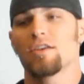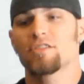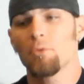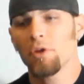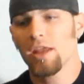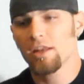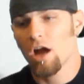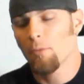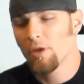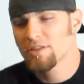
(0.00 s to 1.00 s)
someone had
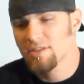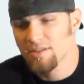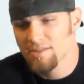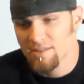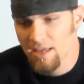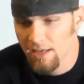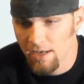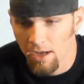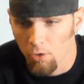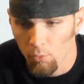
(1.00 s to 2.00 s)
commented and
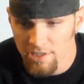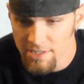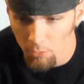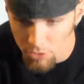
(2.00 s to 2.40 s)
said, what's